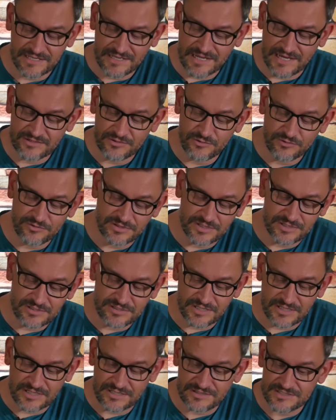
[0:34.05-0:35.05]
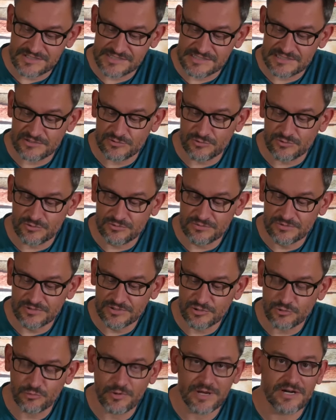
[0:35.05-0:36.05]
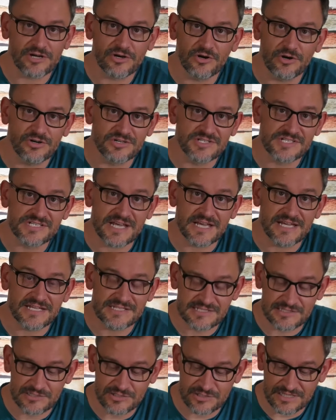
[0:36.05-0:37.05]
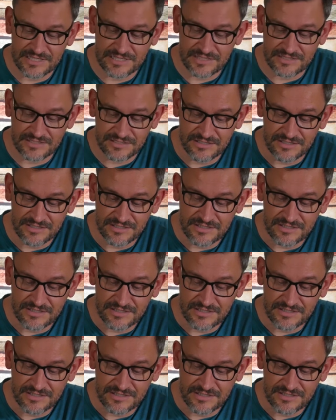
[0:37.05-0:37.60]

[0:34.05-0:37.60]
I know that uh, these little credit card size looking